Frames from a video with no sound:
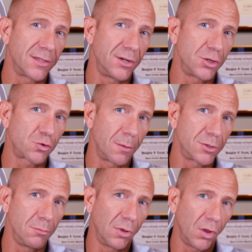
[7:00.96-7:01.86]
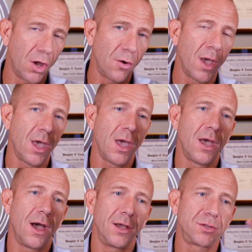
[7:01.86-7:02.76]
in the description below.
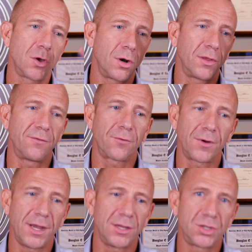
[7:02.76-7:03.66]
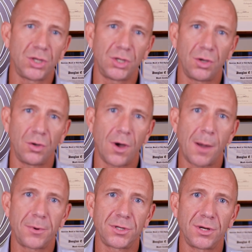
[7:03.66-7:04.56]
Uh, totally free to you,
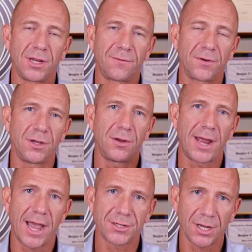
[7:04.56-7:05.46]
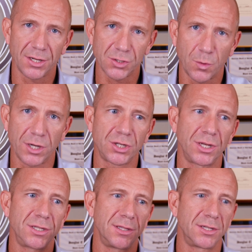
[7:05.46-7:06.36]
opportunity for you to ask us
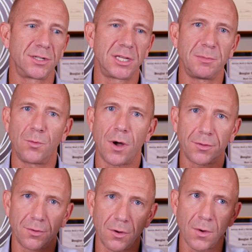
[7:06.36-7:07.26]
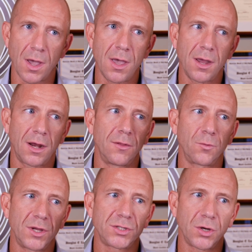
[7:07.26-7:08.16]
questions and listen to me walk through kind of the
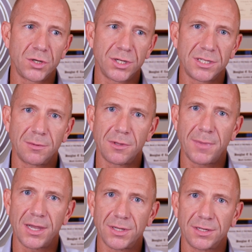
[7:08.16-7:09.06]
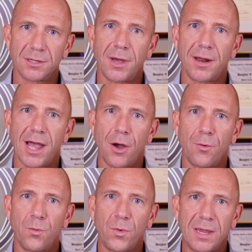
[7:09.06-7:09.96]
research and some of the basics about how
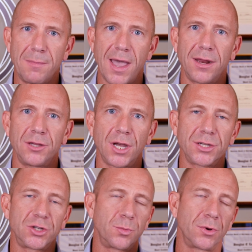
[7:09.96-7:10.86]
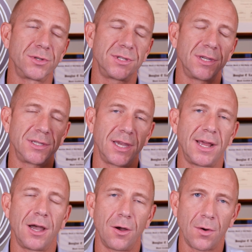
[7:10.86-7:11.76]
we manage osteoporosis and
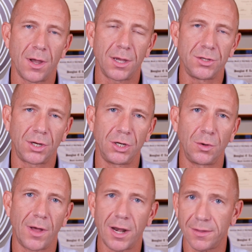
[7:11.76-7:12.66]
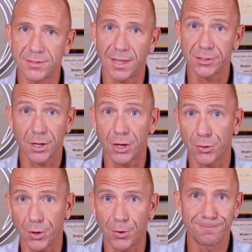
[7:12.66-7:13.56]
how you can do a lot of these things on
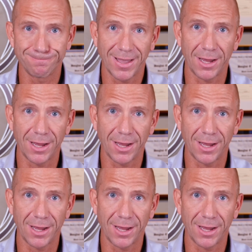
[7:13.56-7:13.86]
your own at